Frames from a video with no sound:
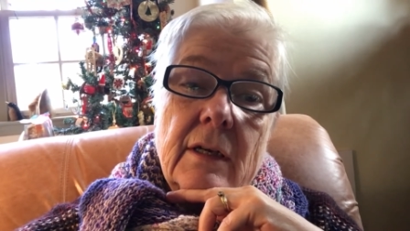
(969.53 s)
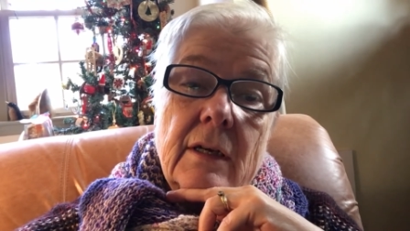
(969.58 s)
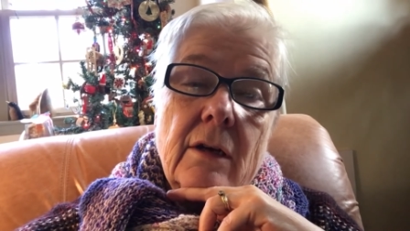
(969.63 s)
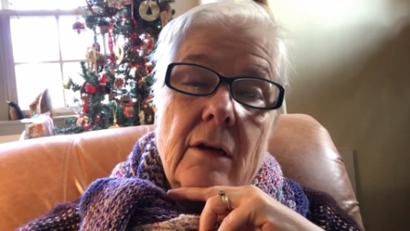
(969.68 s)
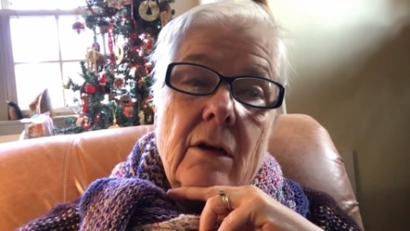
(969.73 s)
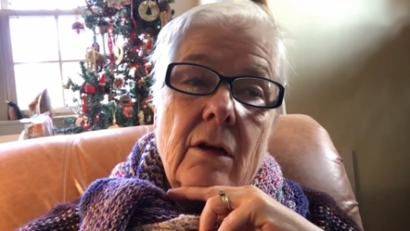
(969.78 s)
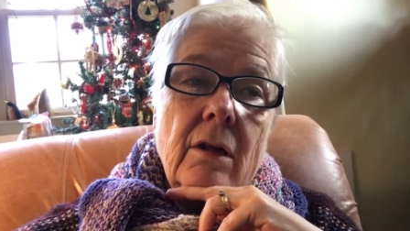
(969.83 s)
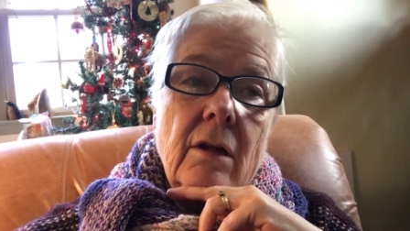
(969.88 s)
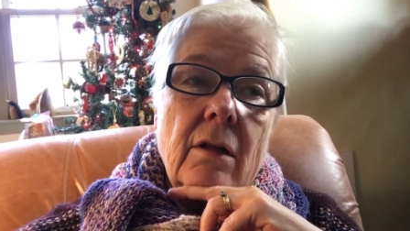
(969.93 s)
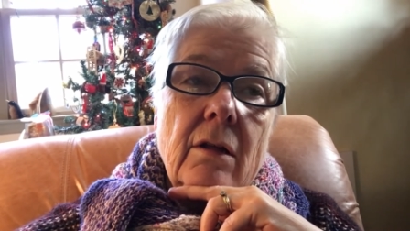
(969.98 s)

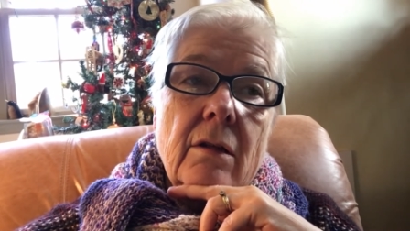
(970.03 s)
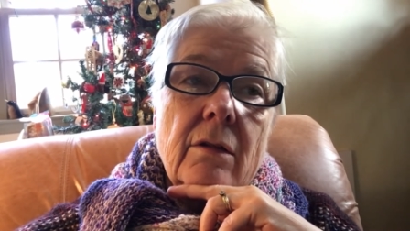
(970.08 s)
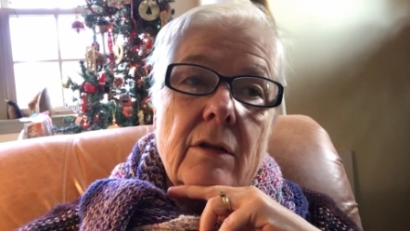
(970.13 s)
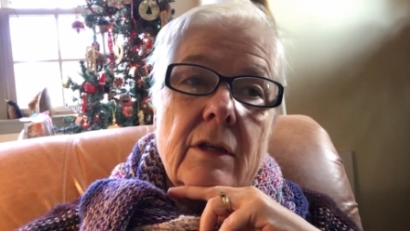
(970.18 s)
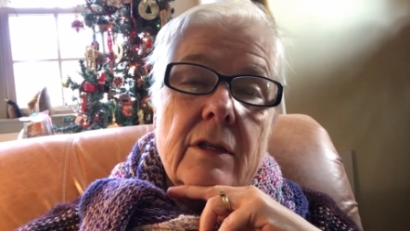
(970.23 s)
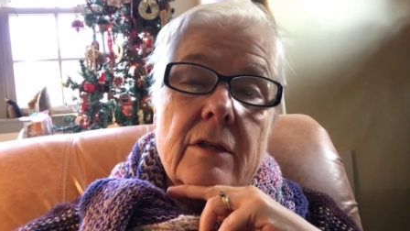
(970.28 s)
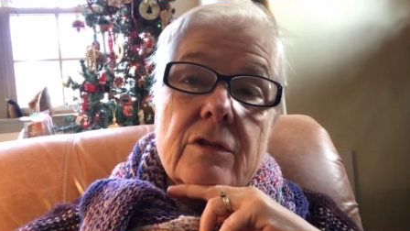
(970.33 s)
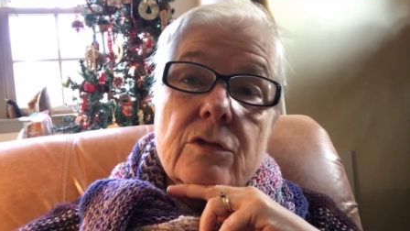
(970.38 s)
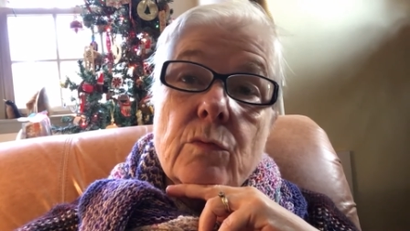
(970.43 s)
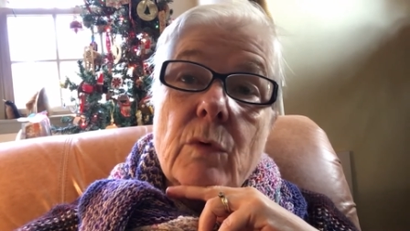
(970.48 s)
all
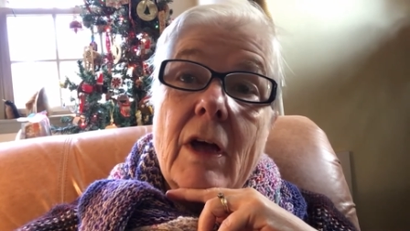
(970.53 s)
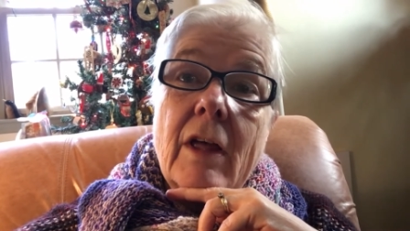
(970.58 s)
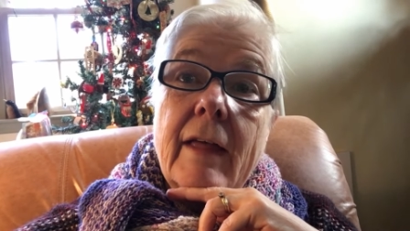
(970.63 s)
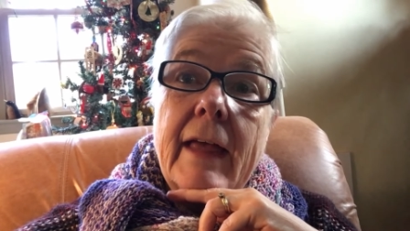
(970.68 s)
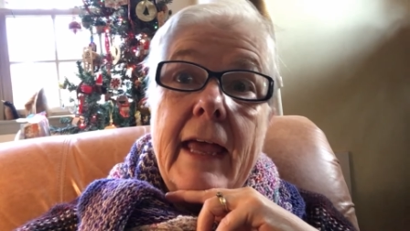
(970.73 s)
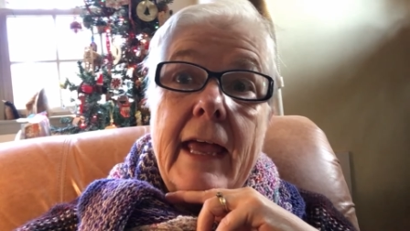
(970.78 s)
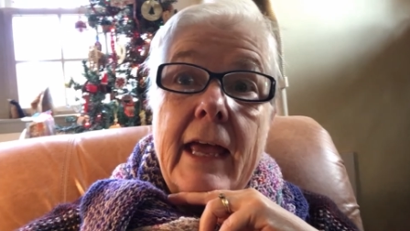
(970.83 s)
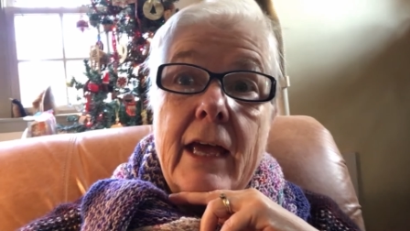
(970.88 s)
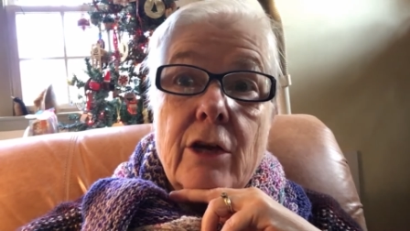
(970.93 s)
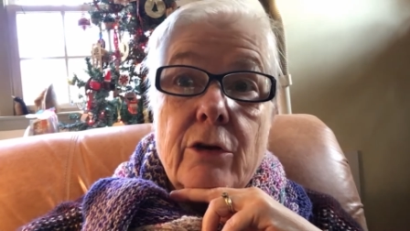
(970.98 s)
is well.
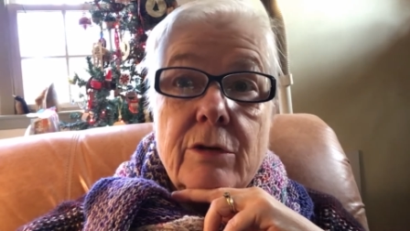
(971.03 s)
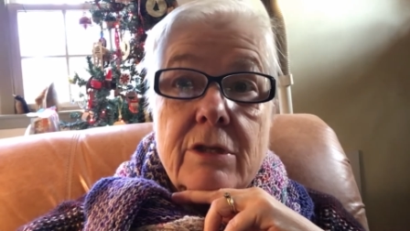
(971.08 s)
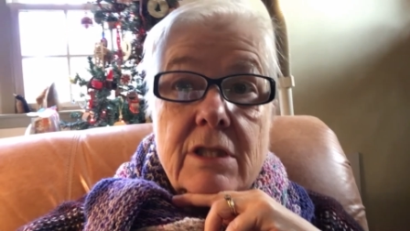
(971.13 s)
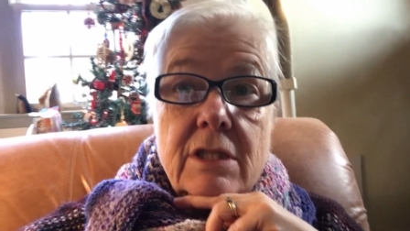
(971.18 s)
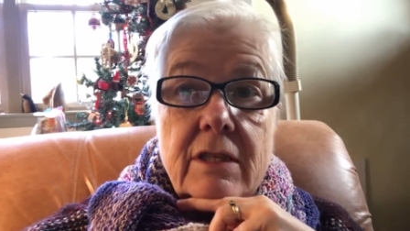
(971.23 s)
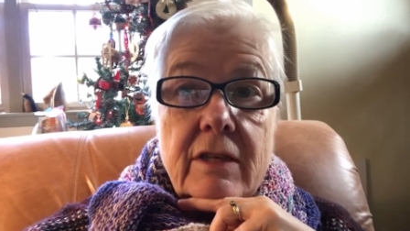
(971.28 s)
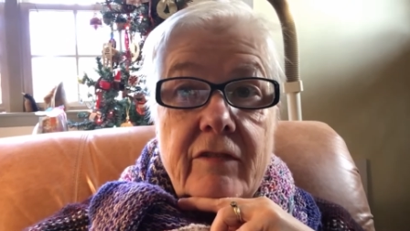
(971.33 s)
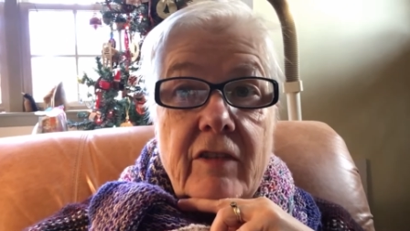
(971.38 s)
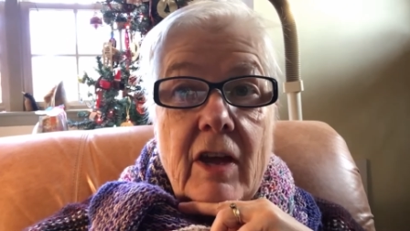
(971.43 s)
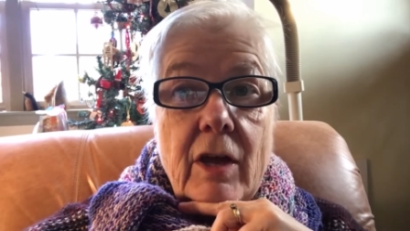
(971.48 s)
And
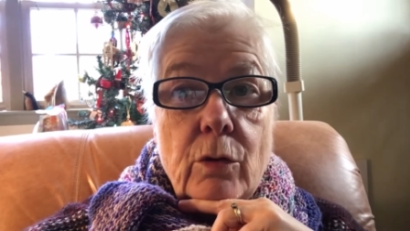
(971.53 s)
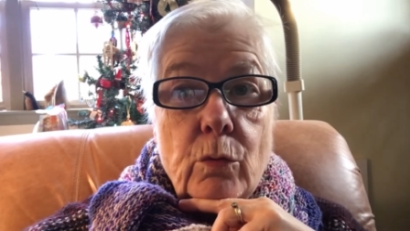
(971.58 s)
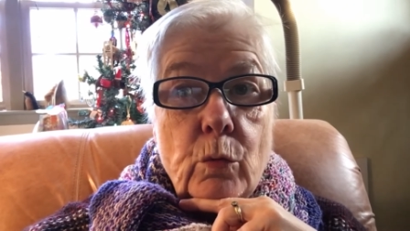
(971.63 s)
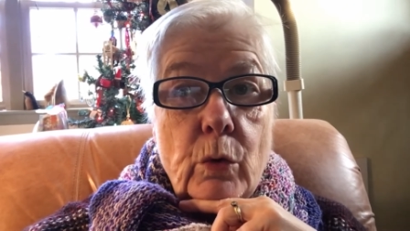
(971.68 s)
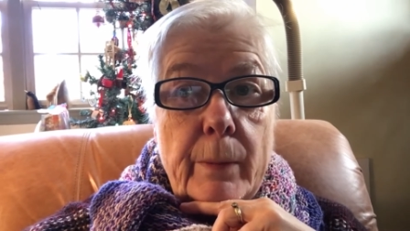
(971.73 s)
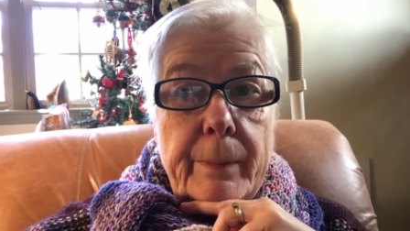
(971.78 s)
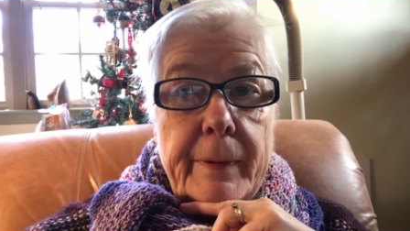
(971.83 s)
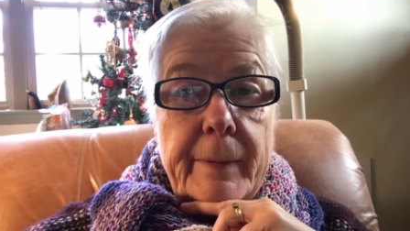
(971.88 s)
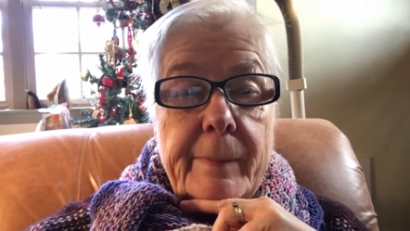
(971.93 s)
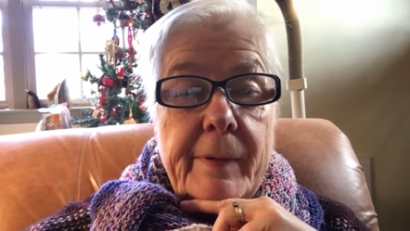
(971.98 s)
Christy found
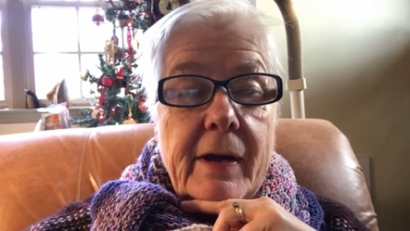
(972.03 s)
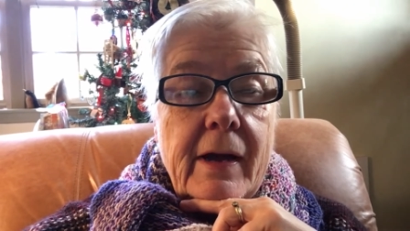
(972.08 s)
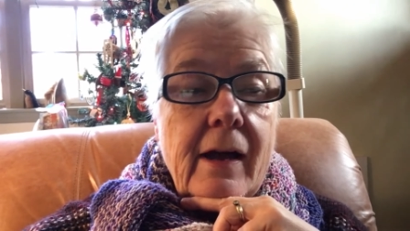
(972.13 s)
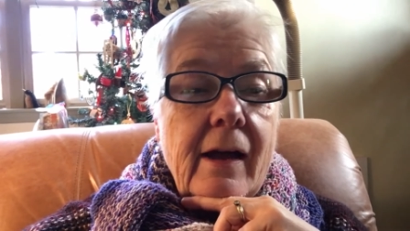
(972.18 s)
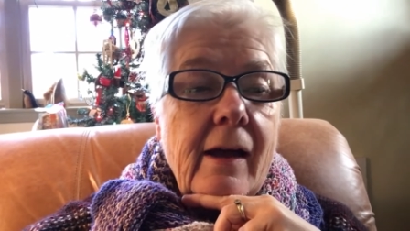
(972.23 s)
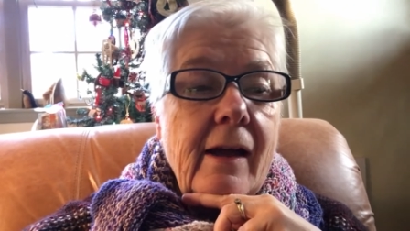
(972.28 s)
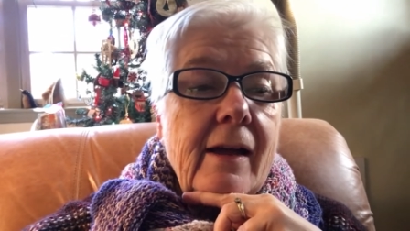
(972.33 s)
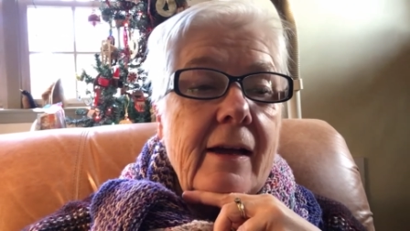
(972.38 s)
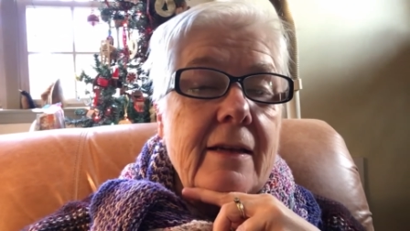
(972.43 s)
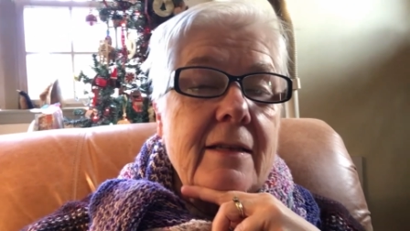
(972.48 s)
whoopie
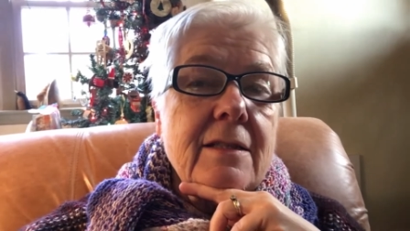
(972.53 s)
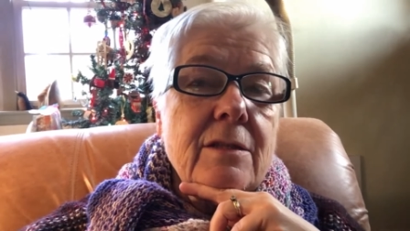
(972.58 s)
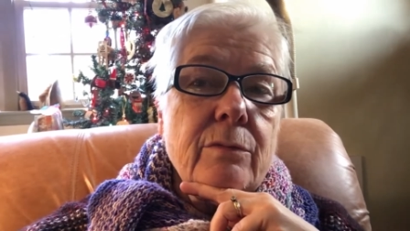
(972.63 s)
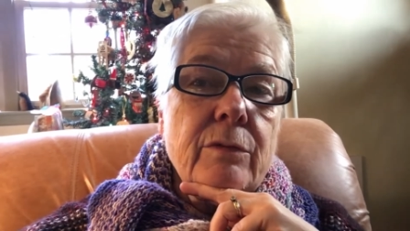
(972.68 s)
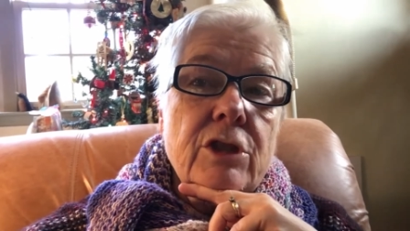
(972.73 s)
pies,